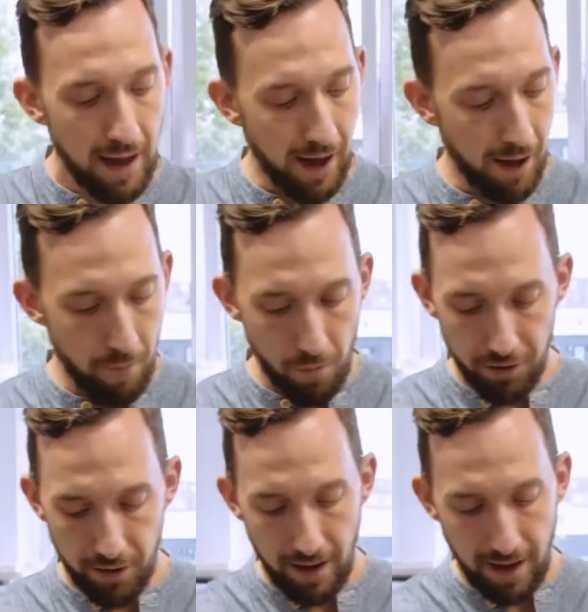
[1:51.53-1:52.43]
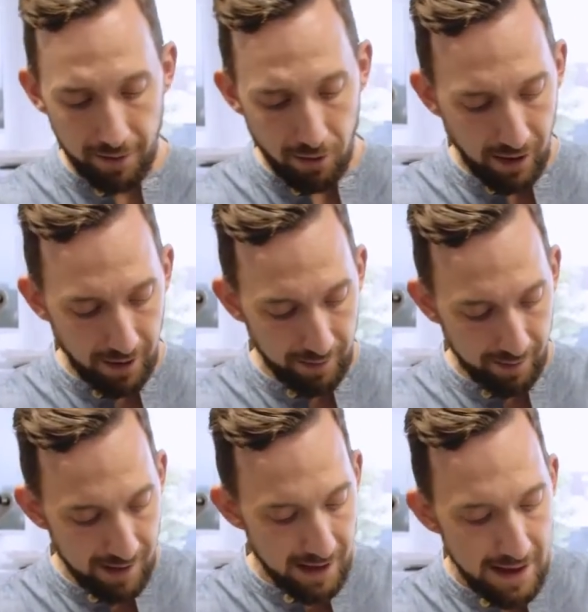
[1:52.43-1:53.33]
But as you can
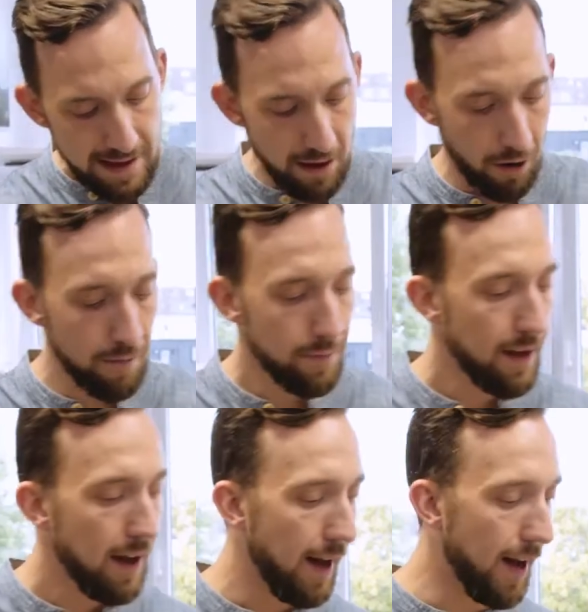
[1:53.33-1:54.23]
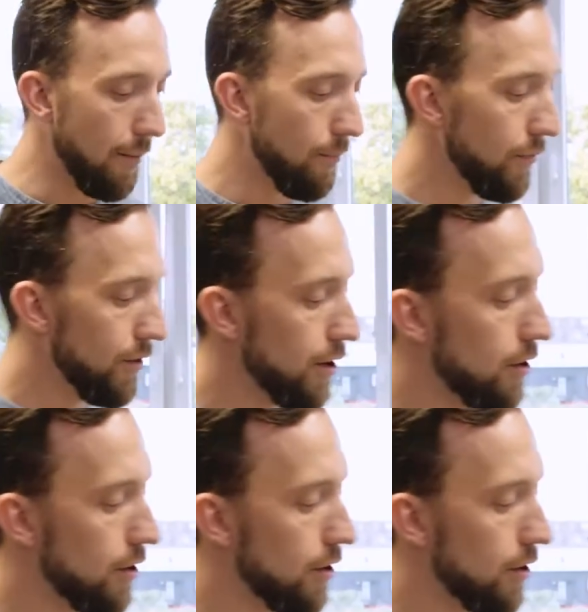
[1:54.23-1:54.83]
see here, the